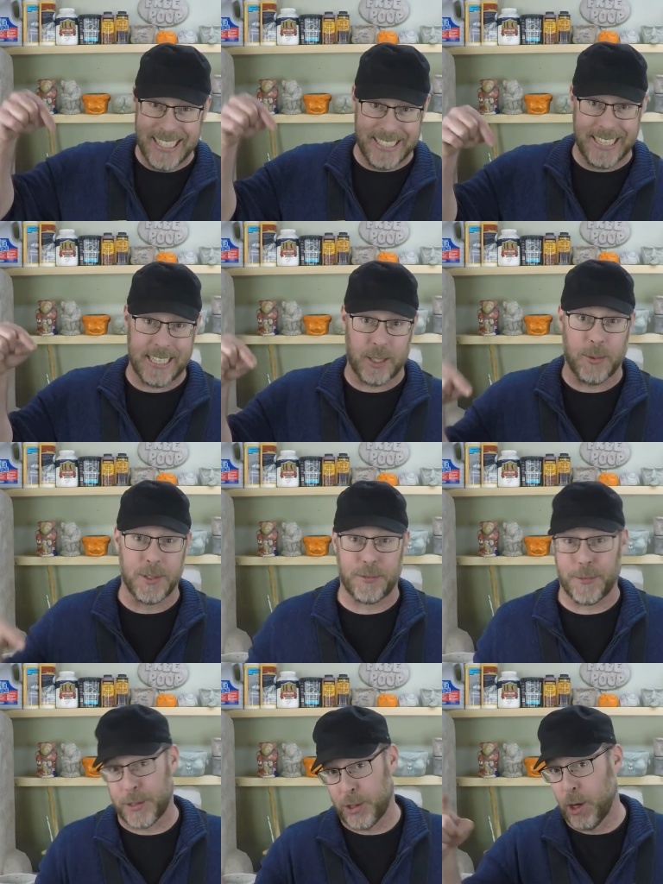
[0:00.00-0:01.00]
6 ones
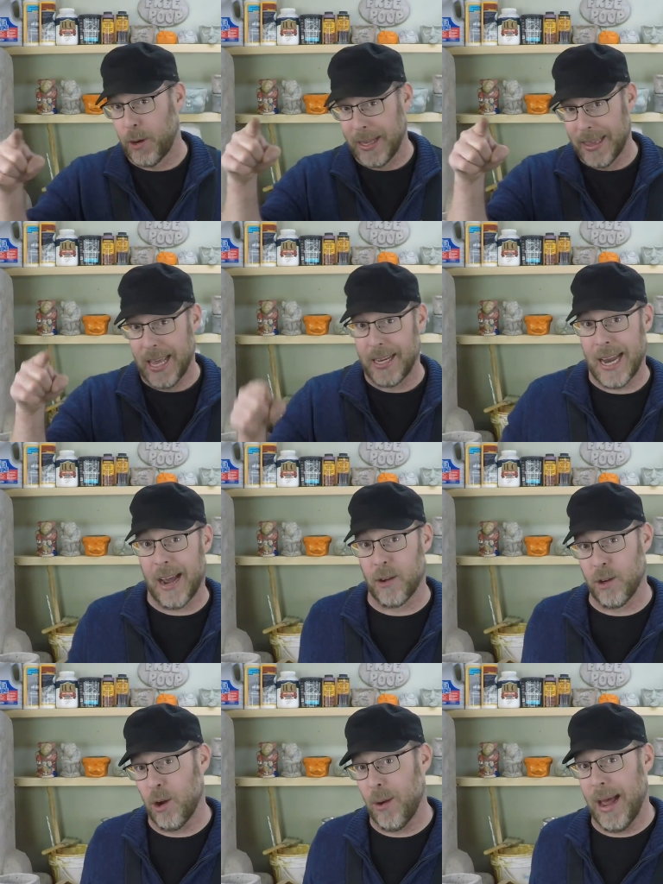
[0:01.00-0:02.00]
for sure, and then now
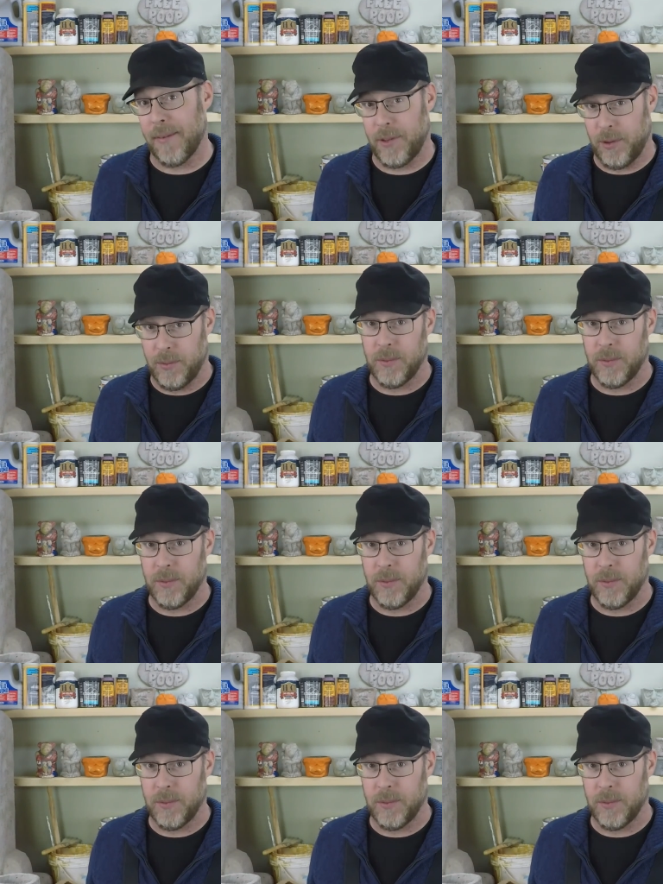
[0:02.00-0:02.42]
you don't have to.